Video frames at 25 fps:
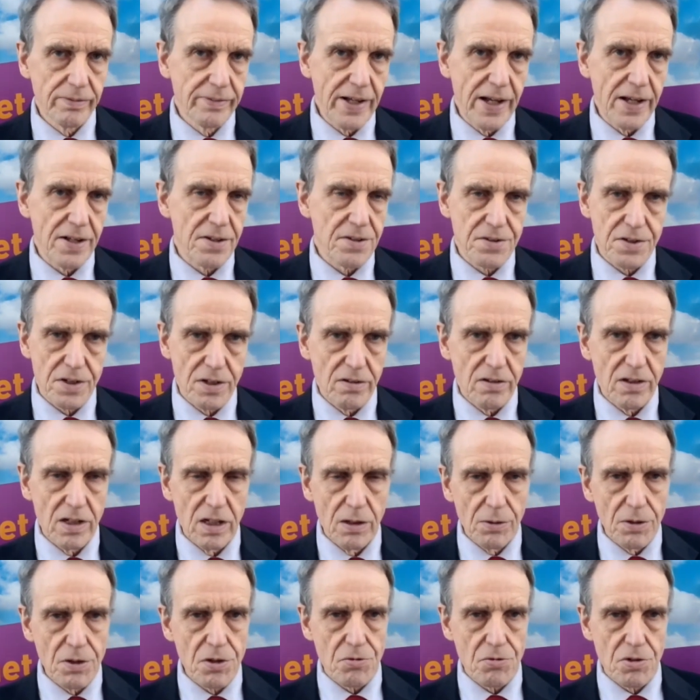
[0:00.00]
net
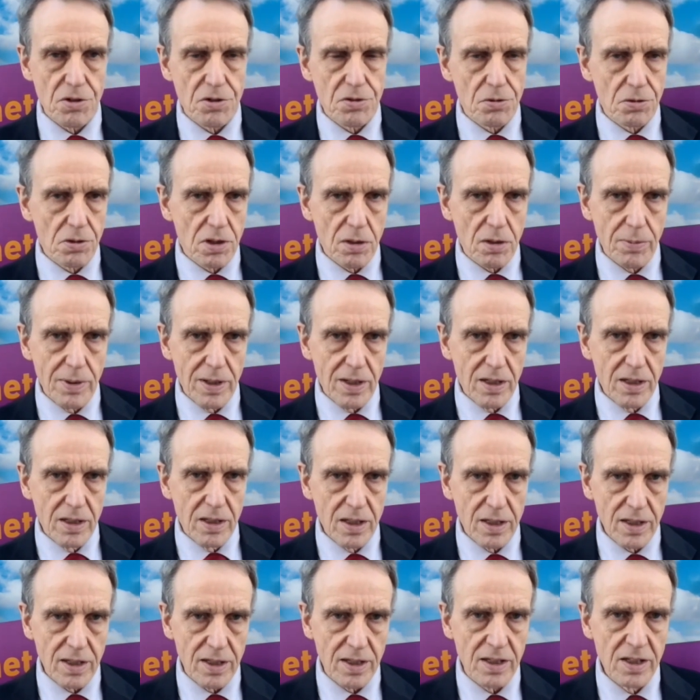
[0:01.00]
zero which we are talking about
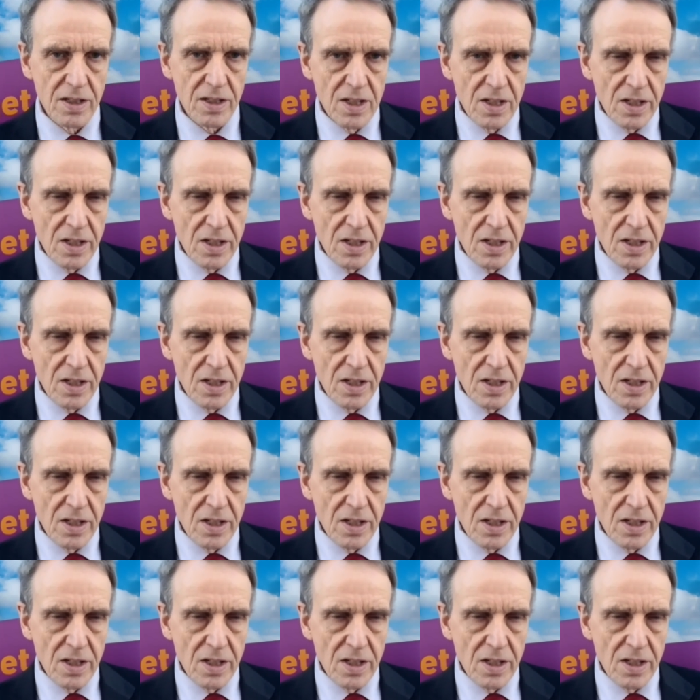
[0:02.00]
earlier